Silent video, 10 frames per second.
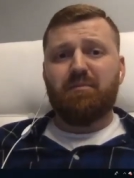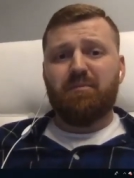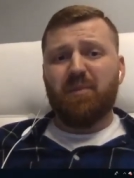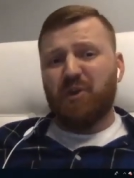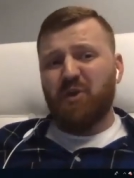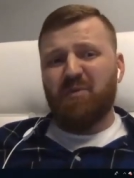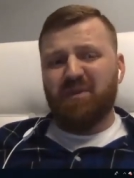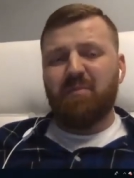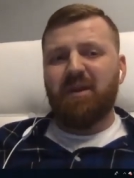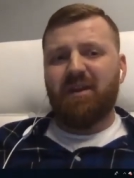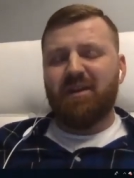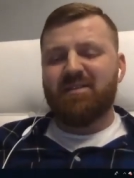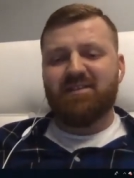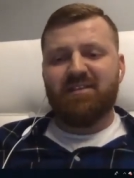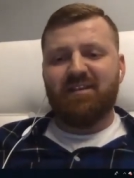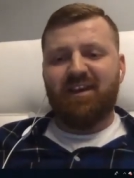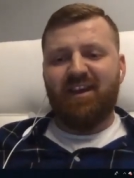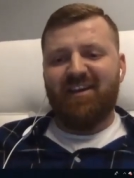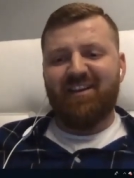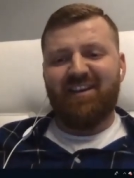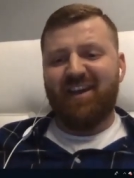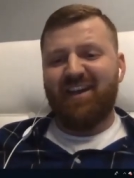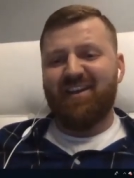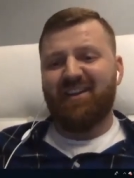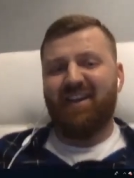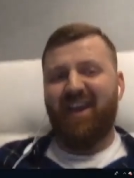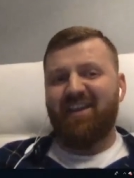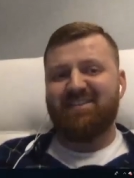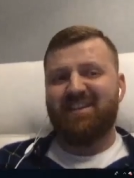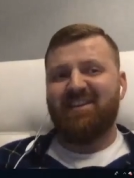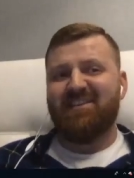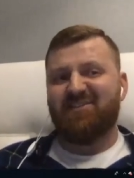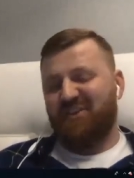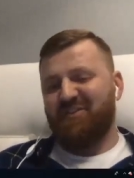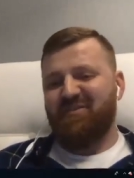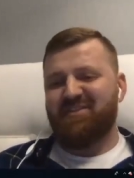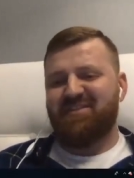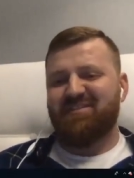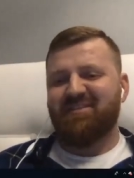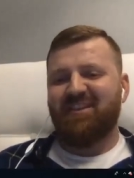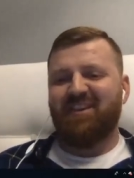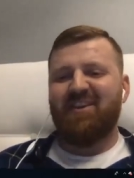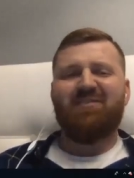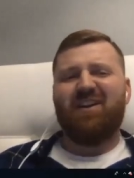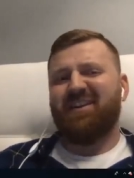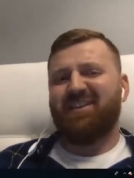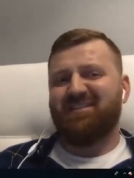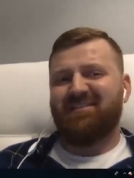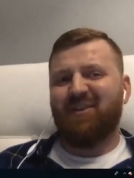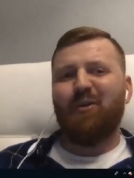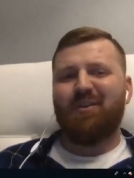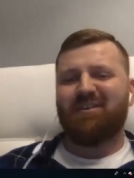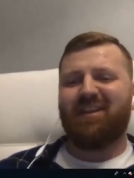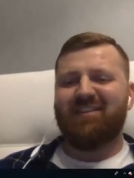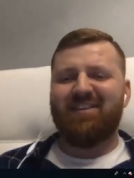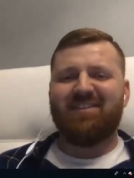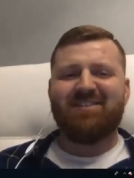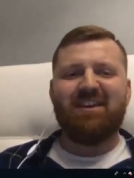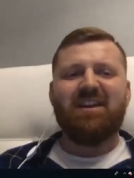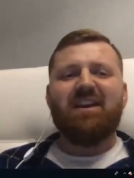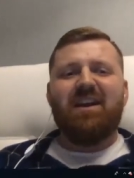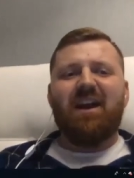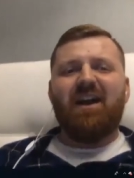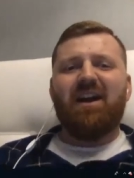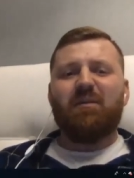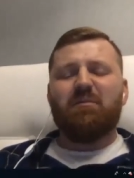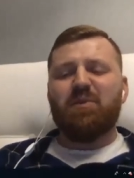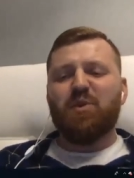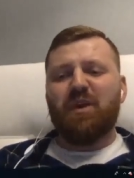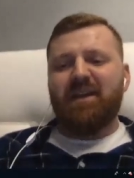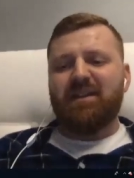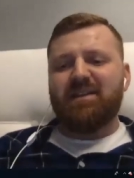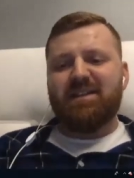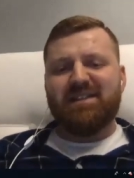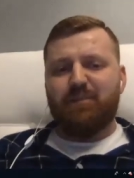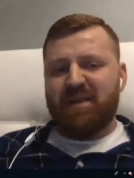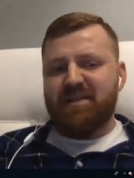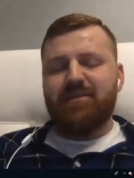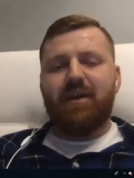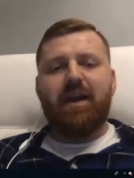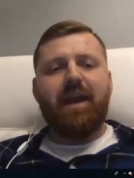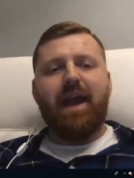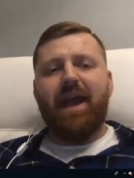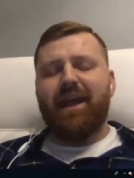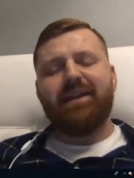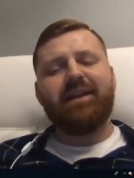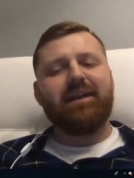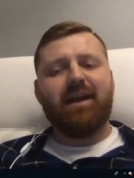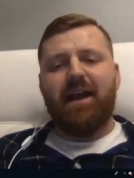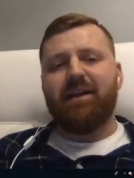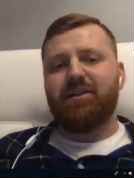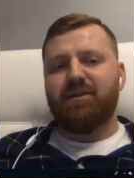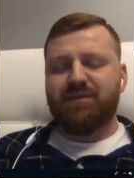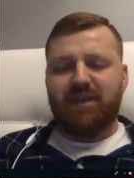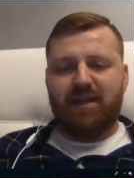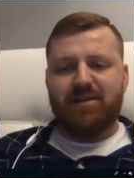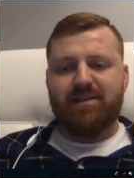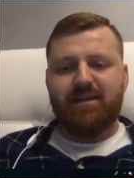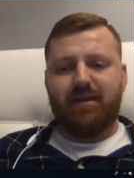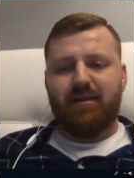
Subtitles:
human beings as a service, if I can call it like this. You can specify any kind of task,